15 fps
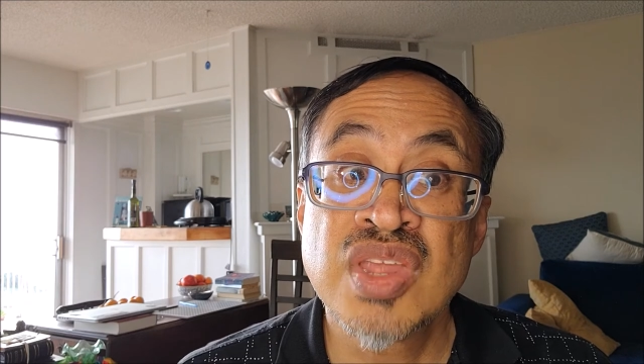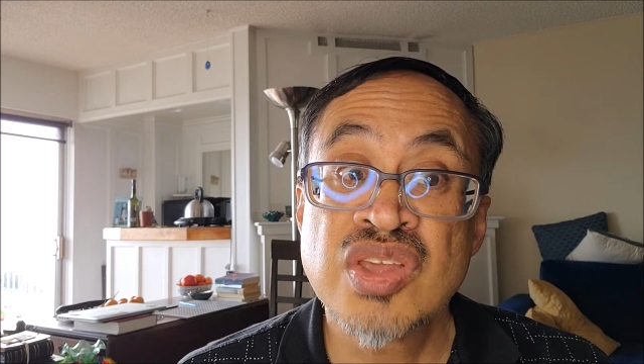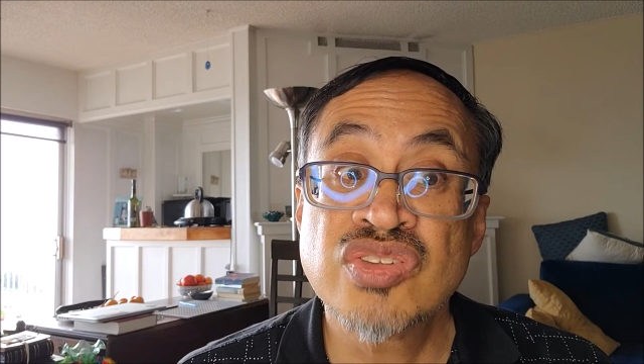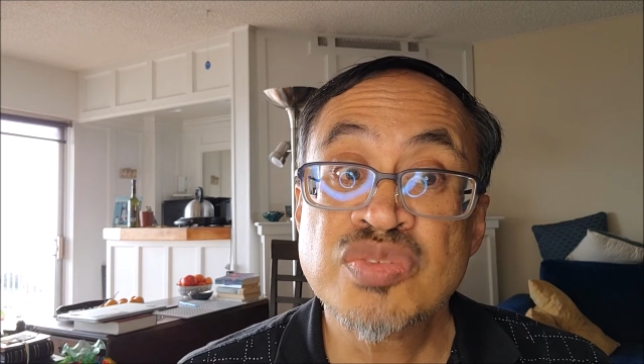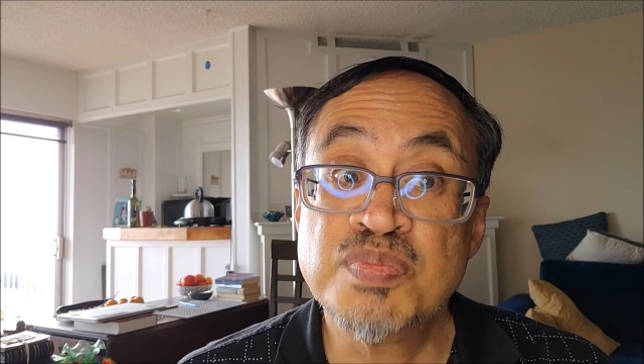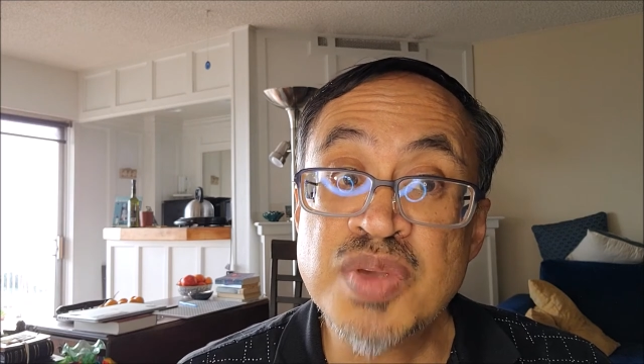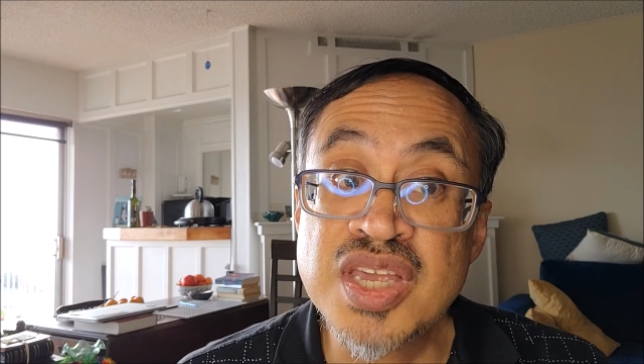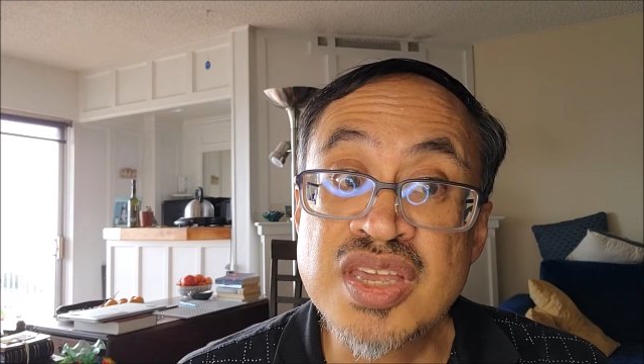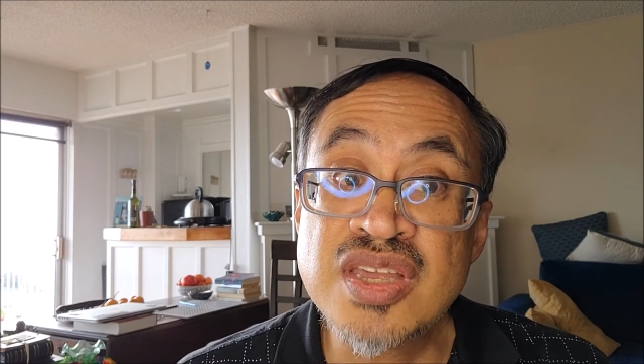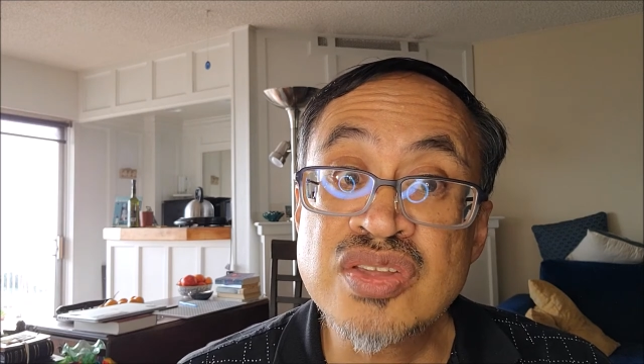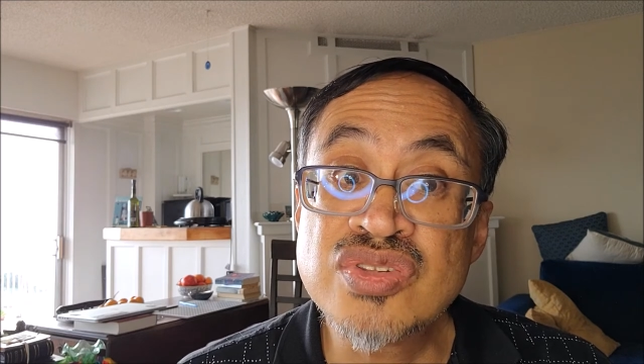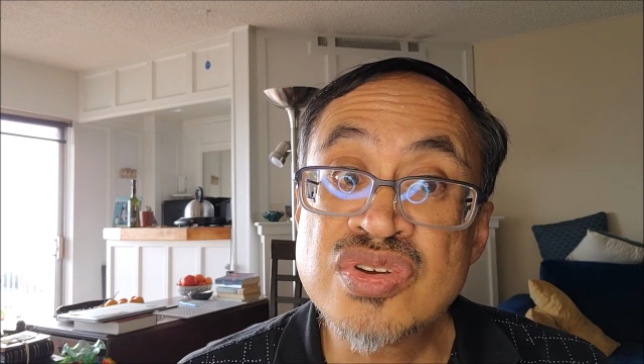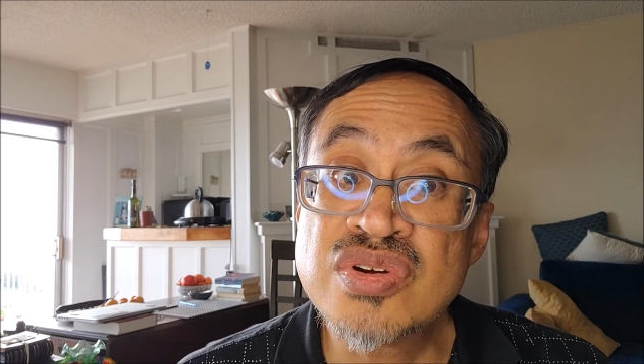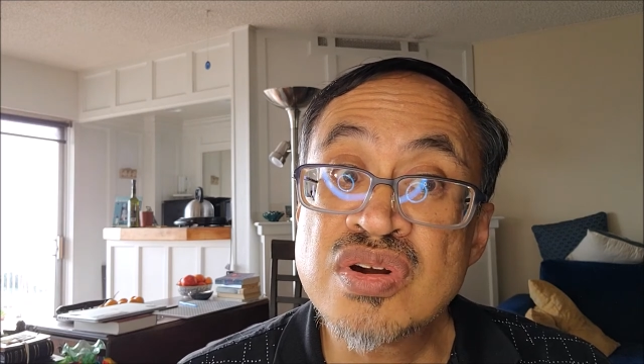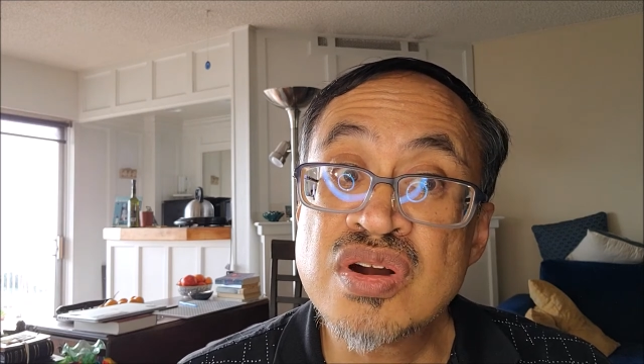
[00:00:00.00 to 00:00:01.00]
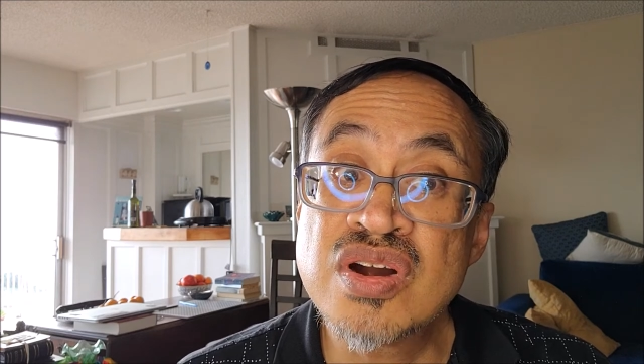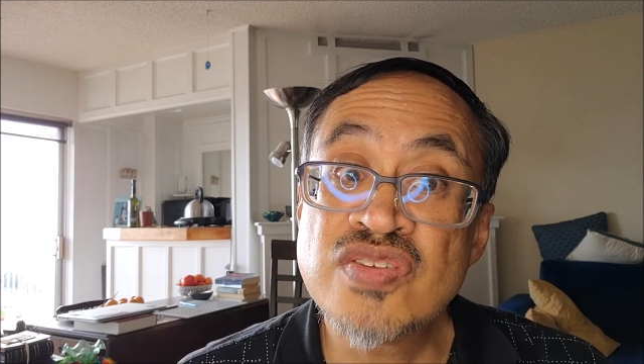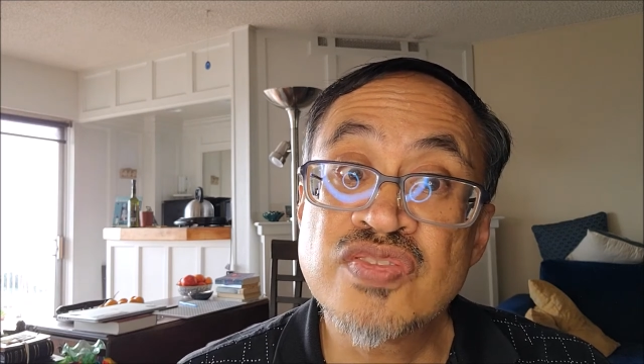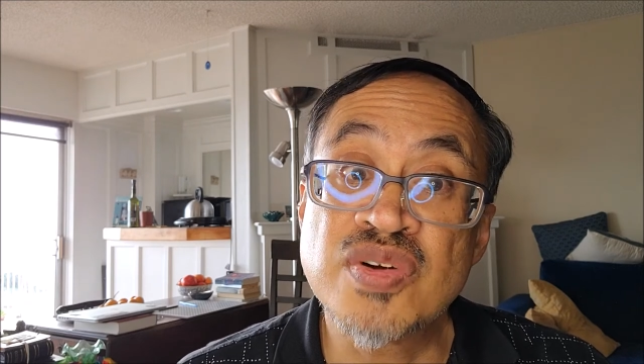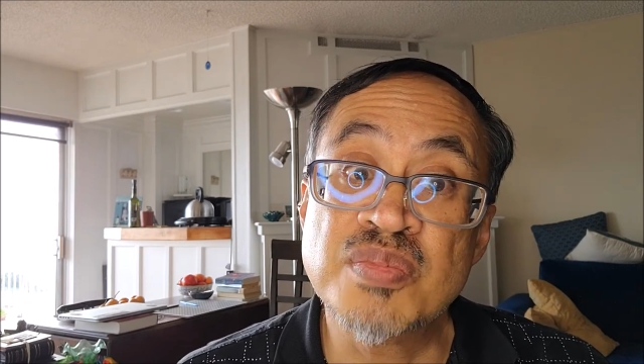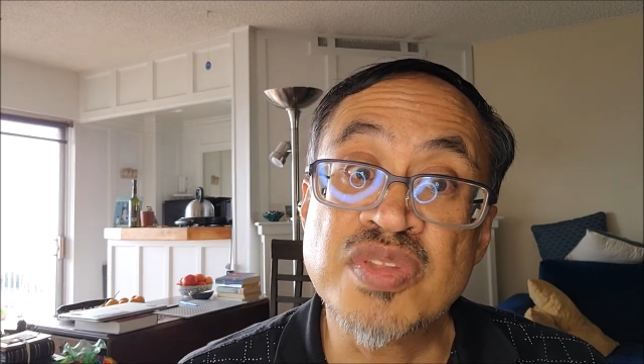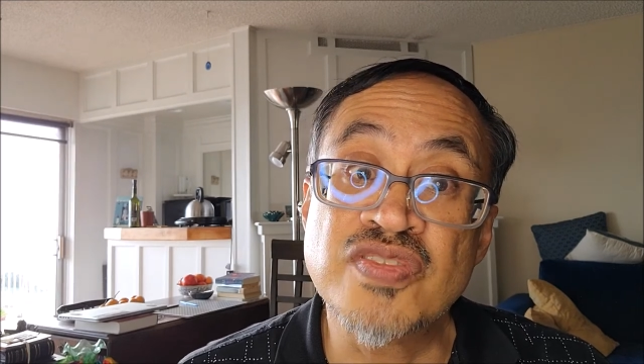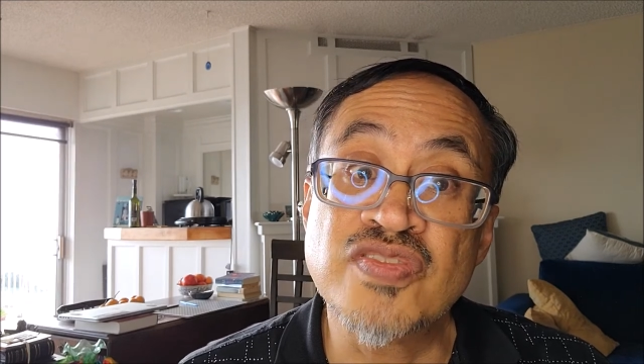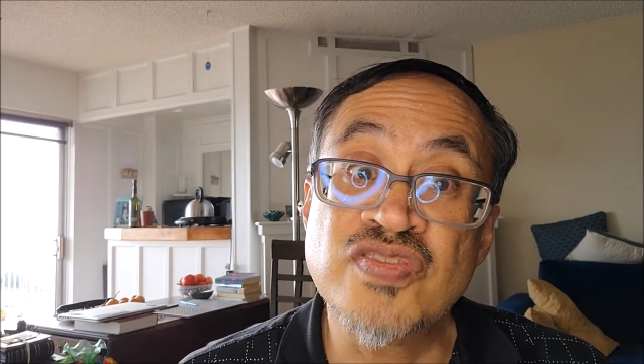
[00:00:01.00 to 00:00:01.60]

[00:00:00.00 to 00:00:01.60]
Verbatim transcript: speaking to her from the